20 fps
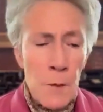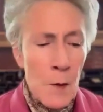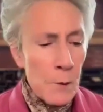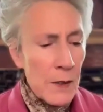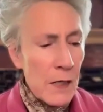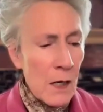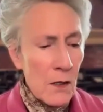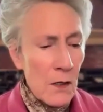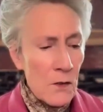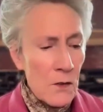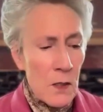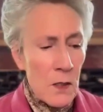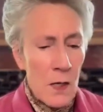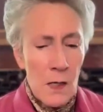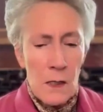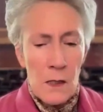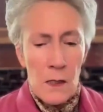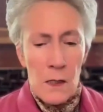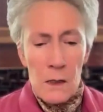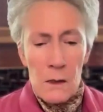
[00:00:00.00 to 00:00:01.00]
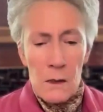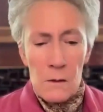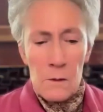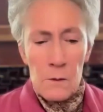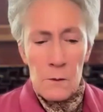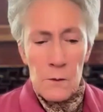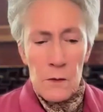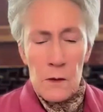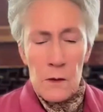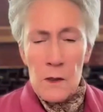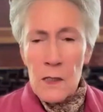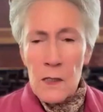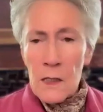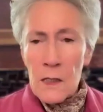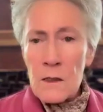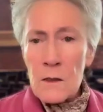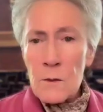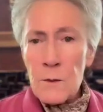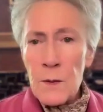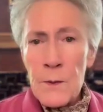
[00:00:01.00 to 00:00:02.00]
because
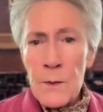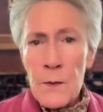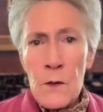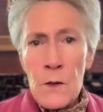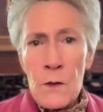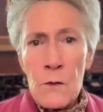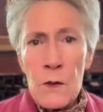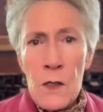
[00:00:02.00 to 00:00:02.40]
his people